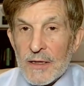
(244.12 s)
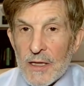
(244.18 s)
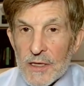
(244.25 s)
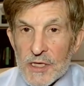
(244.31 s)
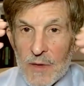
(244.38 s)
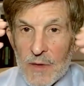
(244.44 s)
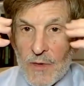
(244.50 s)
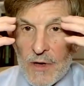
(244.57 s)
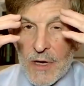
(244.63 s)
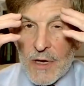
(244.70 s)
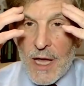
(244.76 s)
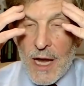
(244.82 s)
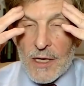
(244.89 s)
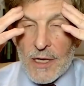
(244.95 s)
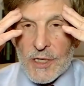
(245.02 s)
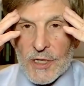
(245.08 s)
this
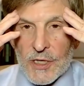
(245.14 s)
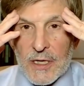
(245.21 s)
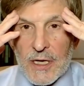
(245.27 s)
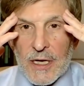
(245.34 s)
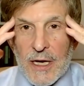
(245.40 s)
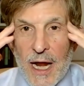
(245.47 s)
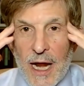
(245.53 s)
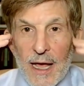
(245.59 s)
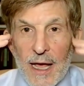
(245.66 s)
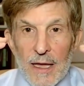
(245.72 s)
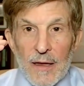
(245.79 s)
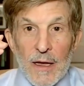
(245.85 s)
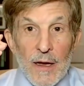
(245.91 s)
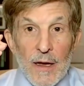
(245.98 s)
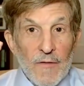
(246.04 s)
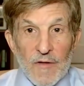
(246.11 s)
communication today
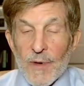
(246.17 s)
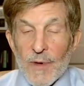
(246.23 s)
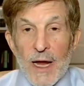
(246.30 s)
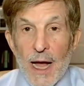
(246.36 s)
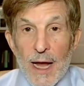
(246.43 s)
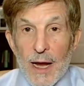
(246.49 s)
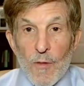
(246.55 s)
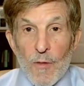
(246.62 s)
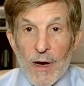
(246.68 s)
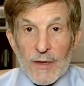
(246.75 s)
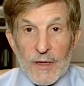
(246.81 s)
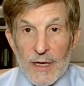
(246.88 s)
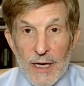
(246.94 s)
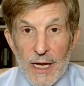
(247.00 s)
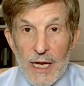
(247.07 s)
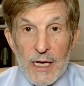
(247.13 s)
from a guy who wanted
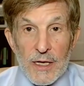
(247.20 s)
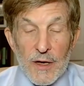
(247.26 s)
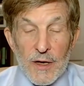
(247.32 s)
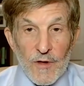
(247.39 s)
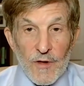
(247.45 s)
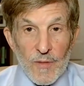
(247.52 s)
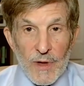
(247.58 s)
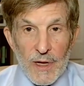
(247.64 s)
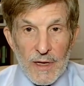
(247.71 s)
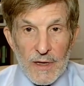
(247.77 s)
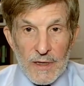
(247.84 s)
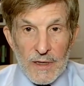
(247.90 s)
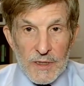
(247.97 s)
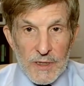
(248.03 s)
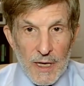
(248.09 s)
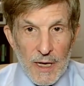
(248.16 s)
to interview me, and he
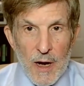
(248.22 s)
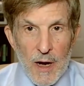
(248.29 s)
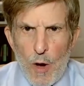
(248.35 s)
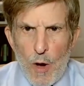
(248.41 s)
said,